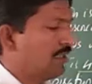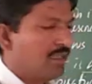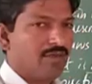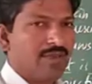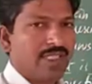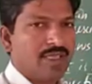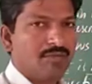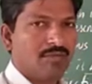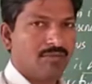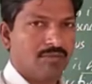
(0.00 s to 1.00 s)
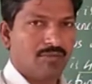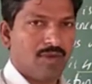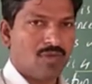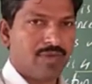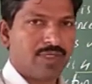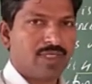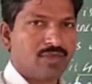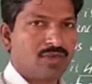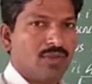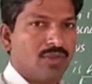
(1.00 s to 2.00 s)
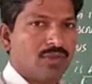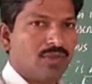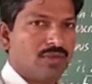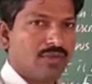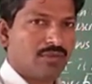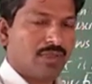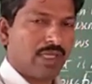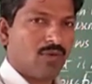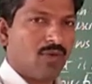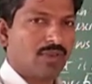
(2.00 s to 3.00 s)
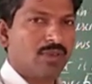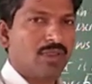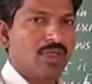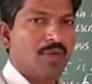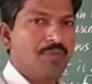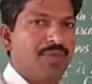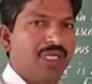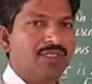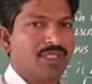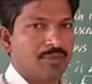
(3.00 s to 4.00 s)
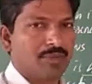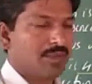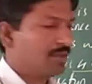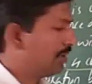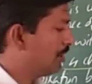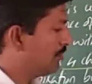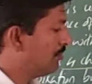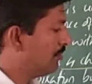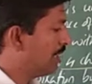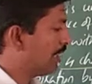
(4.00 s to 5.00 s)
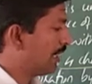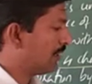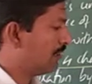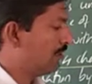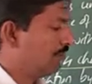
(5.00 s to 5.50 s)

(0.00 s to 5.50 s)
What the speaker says: Even their mouth is also like what beak shape, right, beak like,